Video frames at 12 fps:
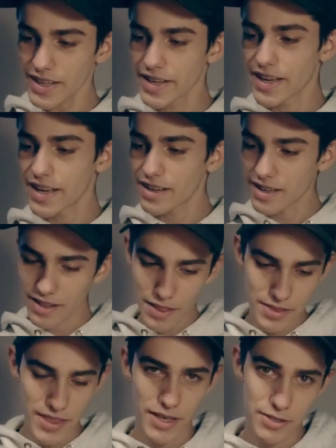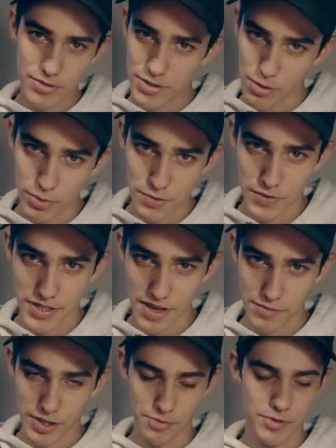Again, thank you so much for
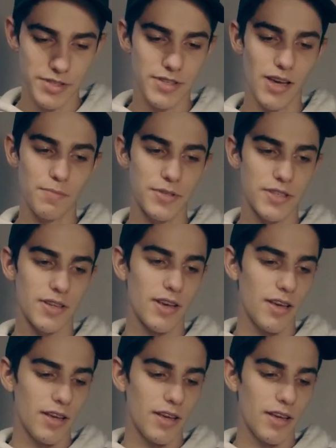700 subs.